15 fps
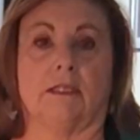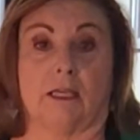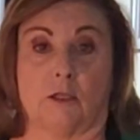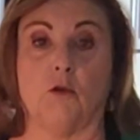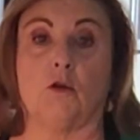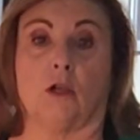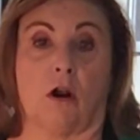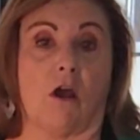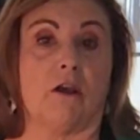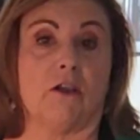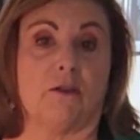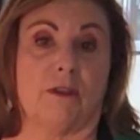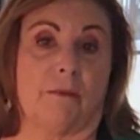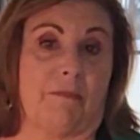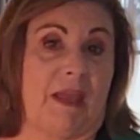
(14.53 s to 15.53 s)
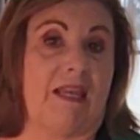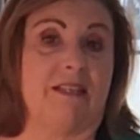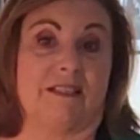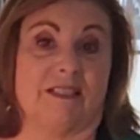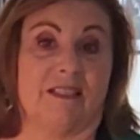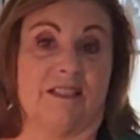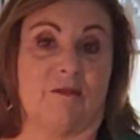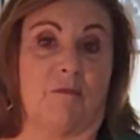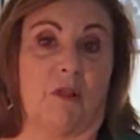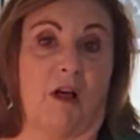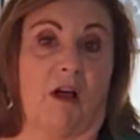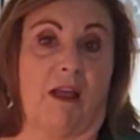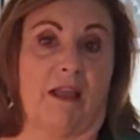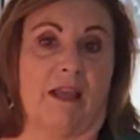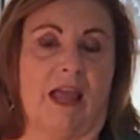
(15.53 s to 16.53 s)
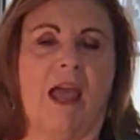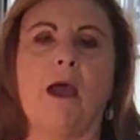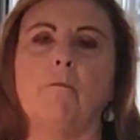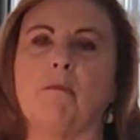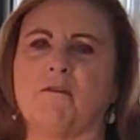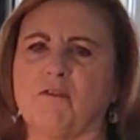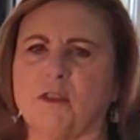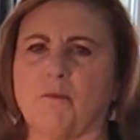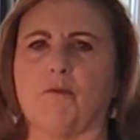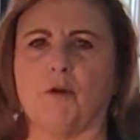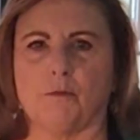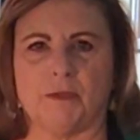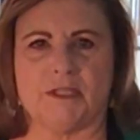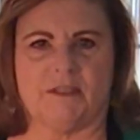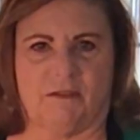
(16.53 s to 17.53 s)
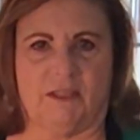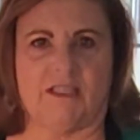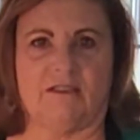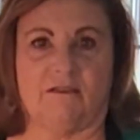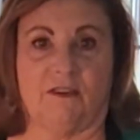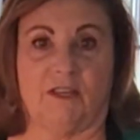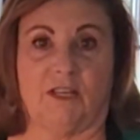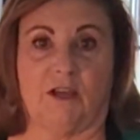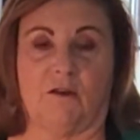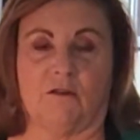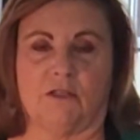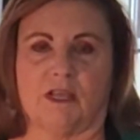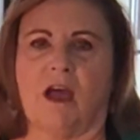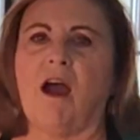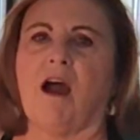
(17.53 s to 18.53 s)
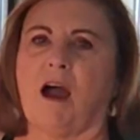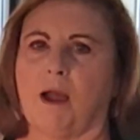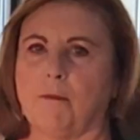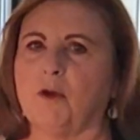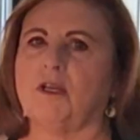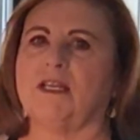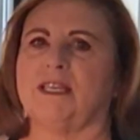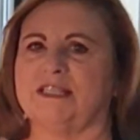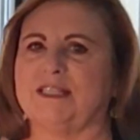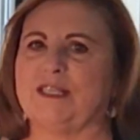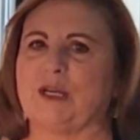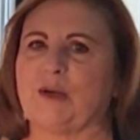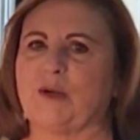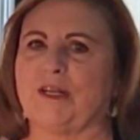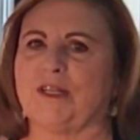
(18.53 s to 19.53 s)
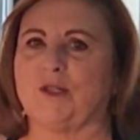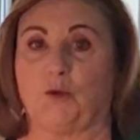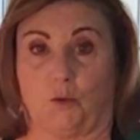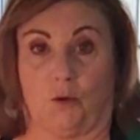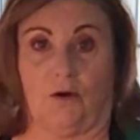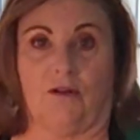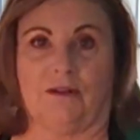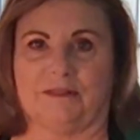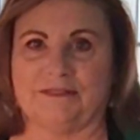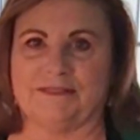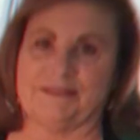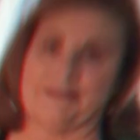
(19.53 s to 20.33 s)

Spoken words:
Now you could argue that paint is a supply, but for the purpose of these videos, I'm going to consider it a tool.